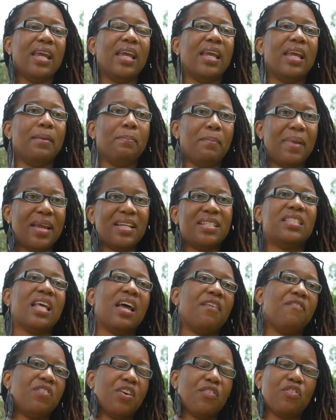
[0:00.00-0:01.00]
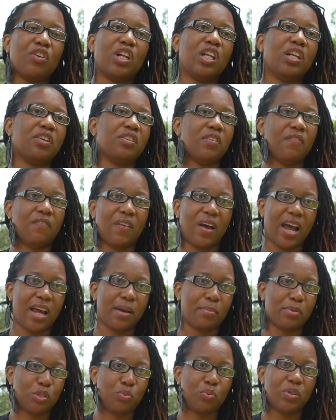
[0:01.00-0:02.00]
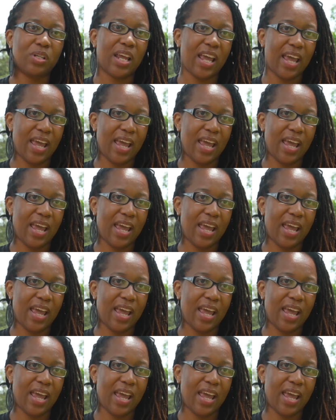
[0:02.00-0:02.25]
it makes that very clear divide between the